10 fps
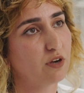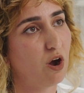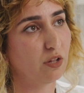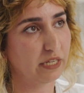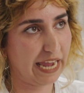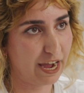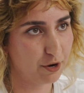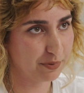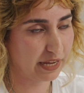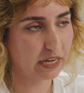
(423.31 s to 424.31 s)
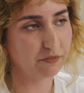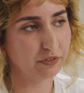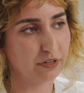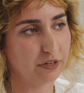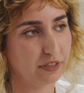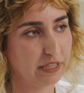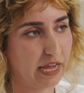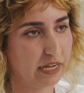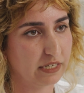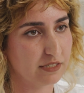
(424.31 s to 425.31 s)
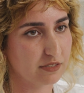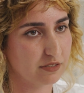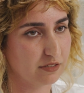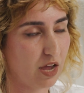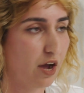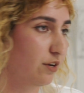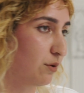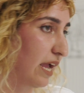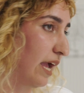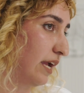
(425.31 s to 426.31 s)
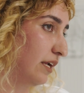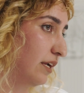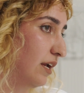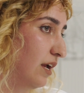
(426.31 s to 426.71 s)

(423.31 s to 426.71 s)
calling out behavior that is not okay